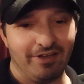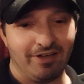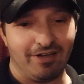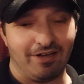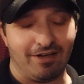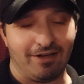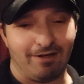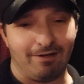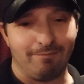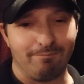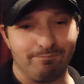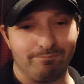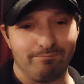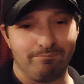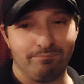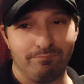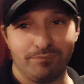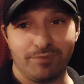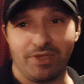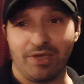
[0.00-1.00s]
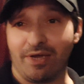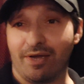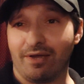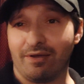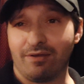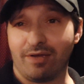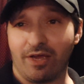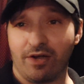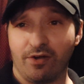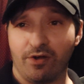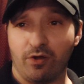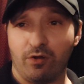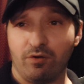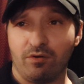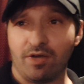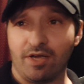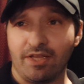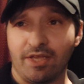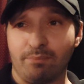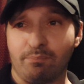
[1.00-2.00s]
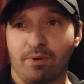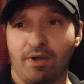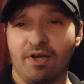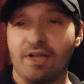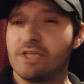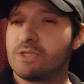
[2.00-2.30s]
Yeah, I don't know. I like Branagh.